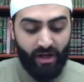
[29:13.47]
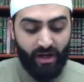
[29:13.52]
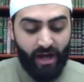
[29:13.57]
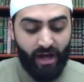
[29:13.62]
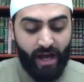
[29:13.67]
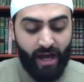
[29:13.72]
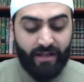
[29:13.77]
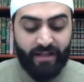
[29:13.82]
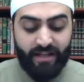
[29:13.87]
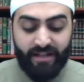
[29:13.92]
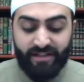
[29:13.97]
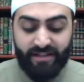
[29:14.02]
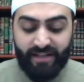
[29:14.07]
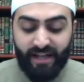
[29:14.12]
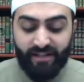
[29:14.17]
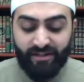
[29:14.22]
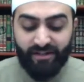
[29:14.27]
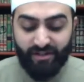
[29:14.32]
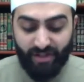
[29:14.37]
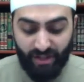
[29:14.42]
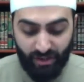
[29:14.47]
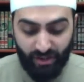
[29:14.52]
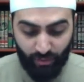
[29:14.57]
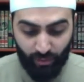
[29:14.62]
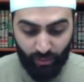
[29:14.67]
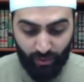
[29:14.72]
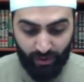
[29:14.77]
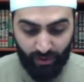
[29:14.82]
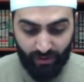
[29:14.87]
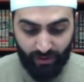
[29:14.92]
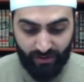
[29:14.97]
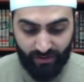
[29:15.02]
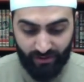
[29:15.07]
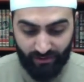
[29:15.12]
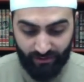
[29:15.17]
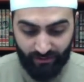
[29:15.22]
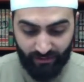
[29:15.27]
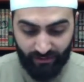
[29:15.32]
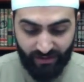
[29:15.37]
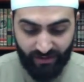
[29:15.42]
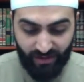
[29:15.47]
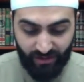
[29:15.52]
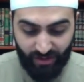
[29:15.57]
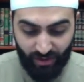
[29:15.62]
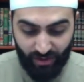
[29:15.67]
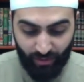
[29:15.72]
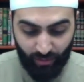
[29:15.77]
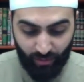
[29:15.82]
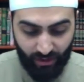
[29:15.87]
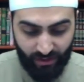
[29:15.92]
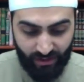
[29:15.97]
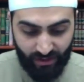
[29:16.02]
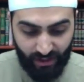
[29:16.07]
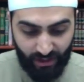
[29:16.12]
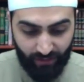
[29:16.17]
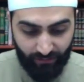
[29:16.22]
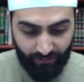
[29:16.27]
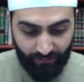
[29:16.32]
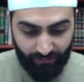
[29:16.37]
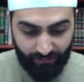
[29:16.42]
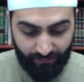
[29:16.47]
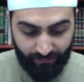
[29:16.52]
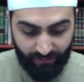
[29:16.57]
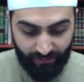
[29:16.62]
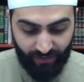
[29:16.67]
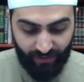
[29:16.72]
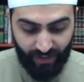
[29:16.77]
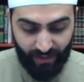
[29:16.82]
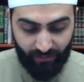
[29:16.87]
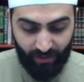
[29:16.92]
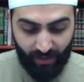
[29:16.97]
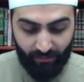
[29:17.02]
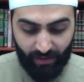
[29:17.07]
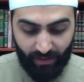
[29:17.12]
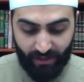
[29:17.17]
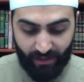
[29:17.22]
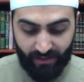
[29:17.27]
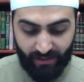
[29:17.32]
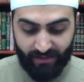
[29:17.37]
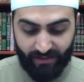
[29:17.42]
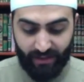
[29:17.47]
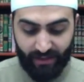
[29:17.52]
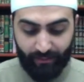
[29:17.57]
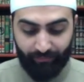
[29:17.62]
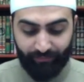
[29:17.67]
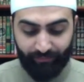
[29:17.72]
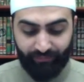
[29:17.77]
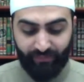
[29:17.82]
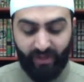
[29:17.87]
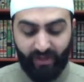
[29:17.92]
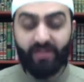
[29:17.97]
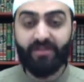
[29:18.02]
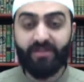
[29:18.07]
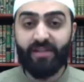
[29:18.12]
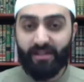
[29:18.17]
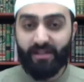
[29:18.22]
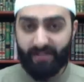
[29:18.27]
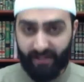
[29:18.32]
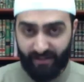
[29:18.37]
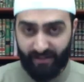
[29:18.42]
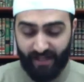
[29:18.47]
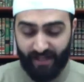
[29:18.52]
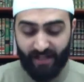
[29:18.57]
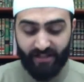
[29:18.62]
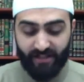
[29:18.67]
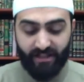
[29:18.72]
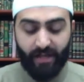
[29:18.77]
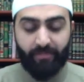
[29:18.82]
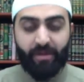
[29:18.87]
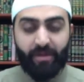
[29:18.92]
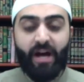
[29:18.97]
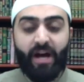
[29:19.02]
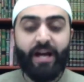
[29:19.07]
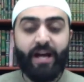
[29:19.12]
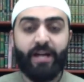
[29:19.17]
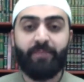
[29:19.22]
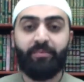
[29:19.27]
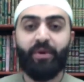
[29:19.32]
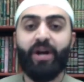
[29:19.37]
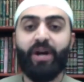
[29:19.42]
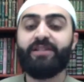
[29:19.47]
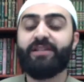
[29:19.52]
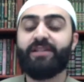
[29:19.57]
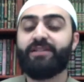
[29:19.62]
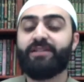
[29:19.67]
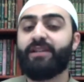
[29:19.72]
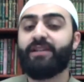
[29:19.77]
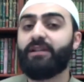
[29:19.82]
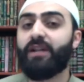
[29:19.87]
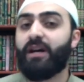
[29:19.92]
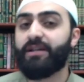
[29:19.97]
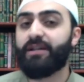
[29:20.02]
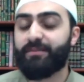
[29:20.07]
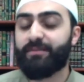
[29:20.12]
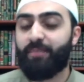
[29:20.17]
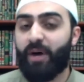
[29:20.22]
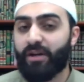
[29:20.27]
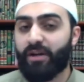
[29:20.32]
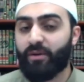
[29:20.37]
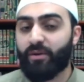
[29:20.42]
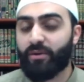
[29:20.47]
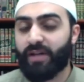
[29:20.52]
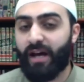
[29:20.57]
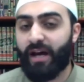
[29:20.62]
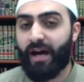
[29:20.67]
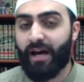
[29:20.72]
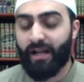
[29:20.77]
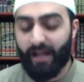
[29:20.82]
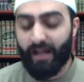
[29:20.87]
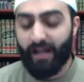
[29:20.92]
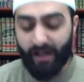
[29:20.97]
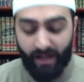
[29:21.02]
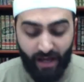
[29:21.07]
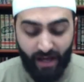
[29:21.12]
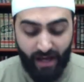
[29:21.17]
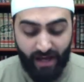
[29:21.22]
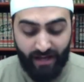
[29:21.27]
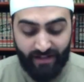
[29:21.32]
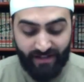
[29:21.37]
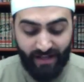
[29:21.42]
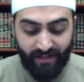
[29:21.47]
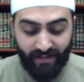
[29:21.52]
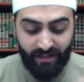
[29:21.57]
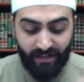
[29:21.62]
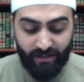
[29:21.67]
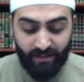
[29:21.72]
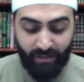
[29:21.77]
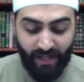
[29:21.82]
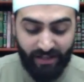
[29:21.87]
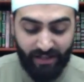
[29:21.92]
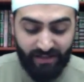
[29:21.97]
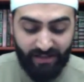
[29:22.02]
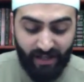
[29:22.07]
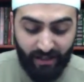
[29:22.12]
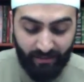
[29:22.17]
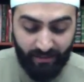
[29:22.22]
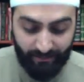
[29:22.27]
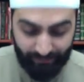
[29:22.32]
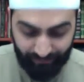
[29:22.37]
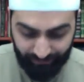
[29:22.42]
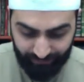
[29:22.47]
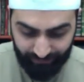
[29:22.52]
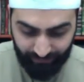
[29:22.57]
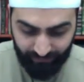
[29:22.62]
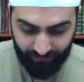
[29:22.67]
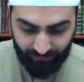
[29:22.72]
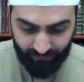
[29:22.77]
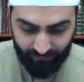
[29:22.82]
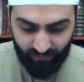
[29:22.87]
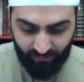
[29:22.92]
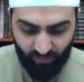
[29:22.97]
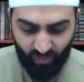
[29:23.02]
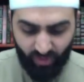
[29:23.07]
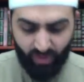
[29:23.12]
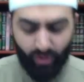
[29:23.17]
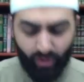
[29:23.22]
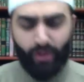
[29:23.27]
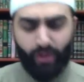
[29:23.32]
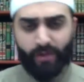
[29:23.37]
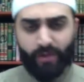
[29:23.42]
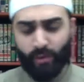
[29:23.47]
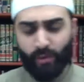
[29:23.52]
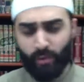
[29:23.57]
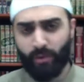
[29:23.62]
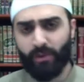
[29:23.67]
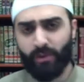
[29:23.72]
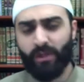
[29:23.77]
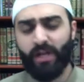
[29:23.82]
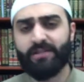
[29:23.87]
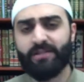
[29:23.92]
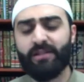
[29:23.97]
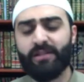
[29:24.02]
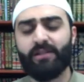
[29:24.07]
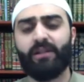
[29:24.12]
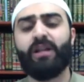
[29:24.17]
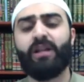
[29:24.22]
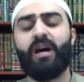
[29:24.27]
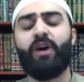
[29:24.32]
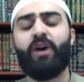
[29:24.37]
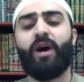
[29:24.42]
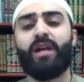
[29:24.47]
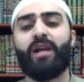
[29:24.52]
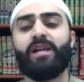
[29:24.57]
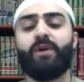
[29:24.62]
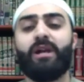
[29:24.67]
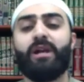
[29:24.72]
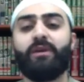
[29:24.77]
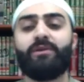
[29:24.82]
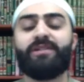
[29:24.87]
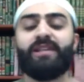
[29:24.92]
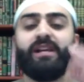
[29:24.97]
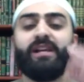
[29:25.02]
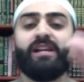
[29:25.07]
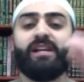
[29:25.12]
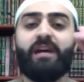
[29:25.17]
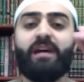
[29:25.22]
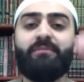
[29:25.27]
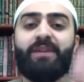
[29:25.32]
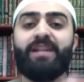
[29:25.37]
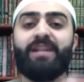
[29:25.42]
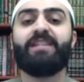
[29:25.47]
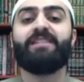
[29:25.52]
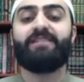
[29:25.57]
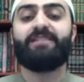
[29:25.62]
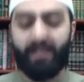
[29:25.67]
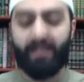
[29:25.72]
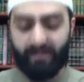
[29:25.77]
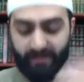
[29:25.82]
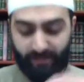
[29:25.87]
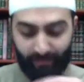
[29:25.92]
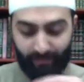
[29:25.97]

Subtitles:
and he says these words. Listen to the words of the Imam alayhi salam. He says, he stands up, he praises Allah subhanahu wa ta'ala, he sends his blessing to Rasulullah sallallahu alayhi wa sallam, and he says,